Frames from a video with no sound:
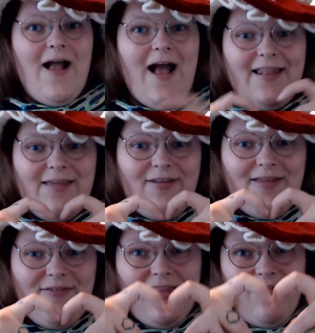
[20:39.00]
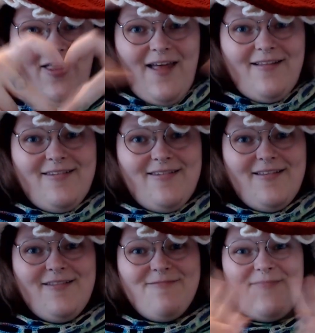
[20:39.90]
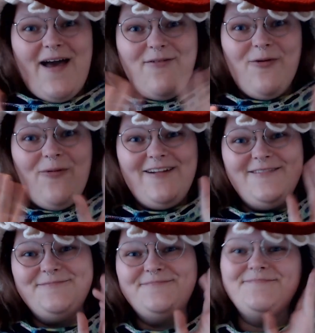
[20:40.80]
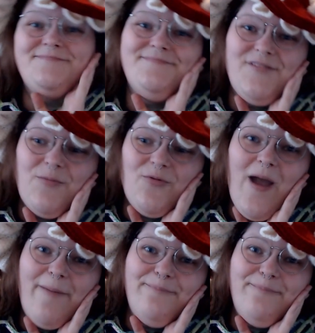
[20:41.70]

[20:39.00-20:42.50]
I love you, love you, love you lots. Bye everyone. Subscribe.